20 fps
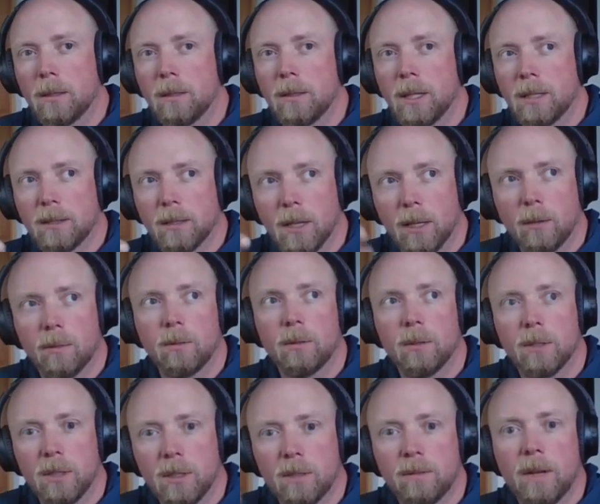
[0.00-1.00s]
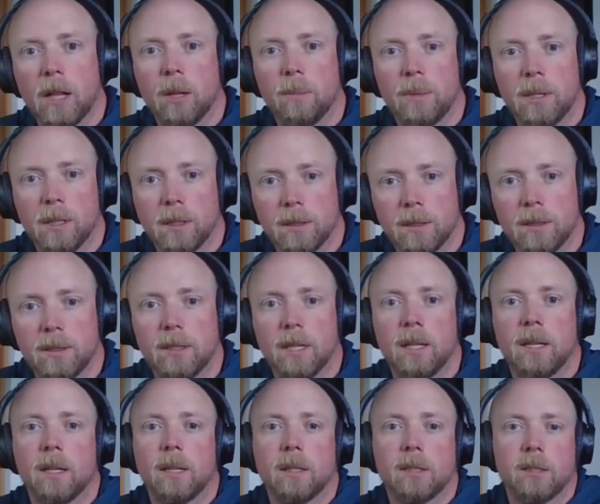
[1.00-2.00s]
that's like really developing it
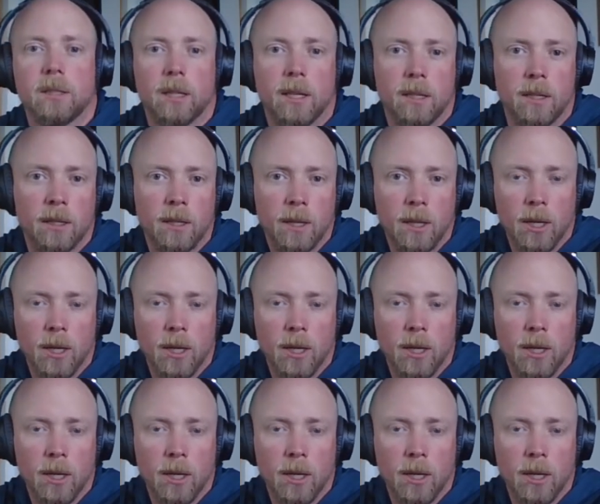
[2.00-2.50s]
sustaining it because you got to